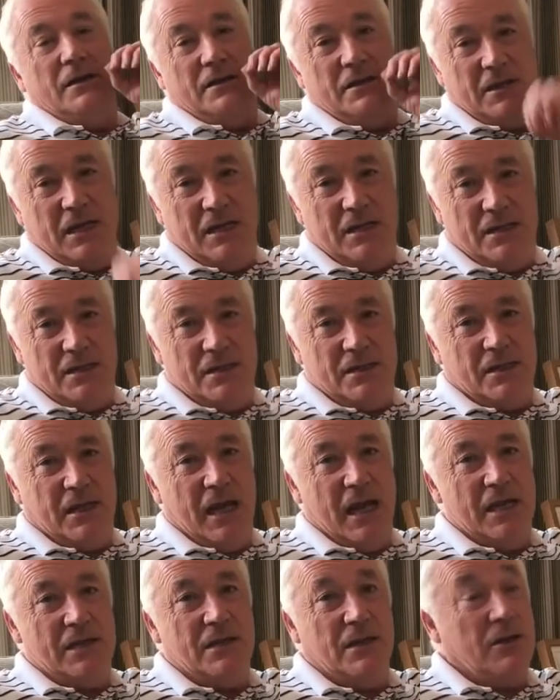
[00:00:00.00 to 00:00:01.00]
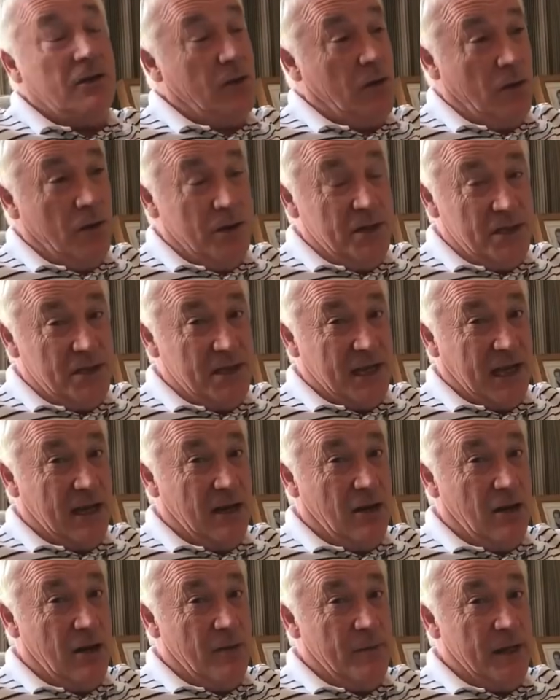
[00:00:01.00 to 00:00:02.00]
decent skater, going to take a
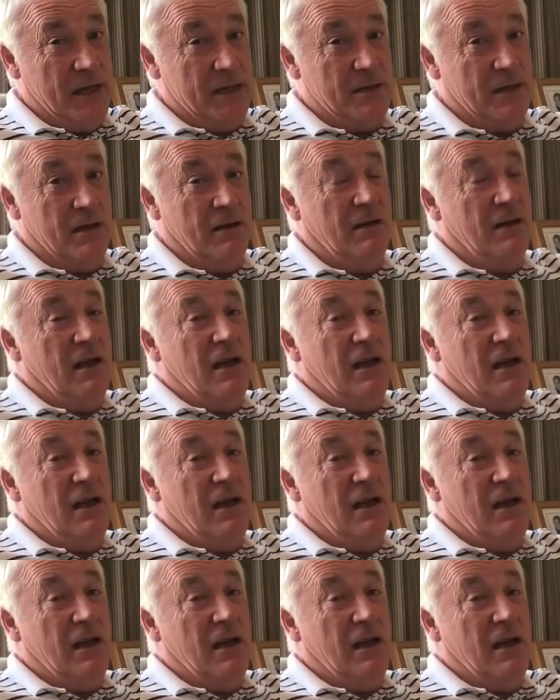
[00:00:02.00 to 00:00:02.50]
lot of beating.